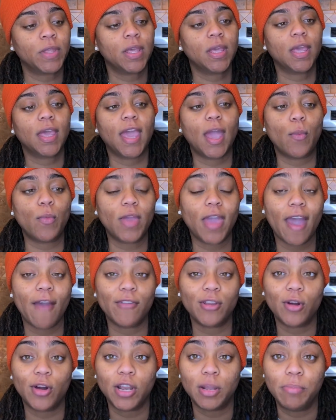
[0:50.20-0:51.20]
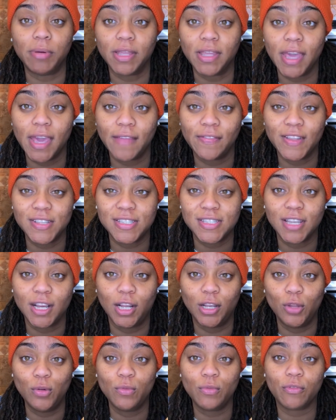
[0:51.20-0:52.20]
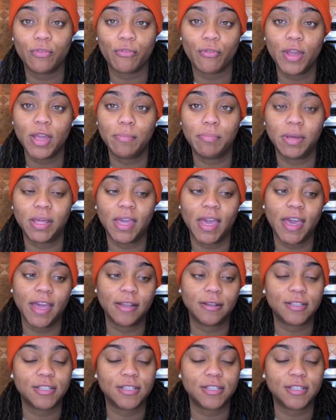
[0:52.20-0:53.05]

And we have it on a baguette. This is a gluten-free baguette.